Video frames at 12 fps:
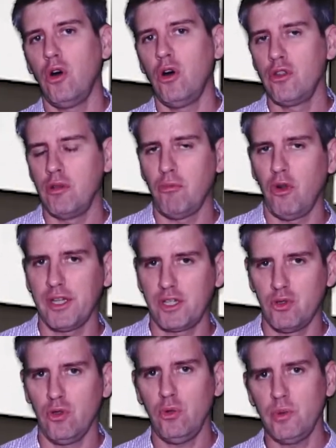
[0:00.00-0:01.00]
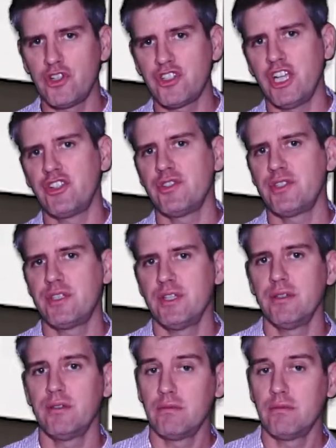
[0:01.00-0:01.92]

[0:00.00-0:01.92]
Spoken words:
on the molecule, which changes the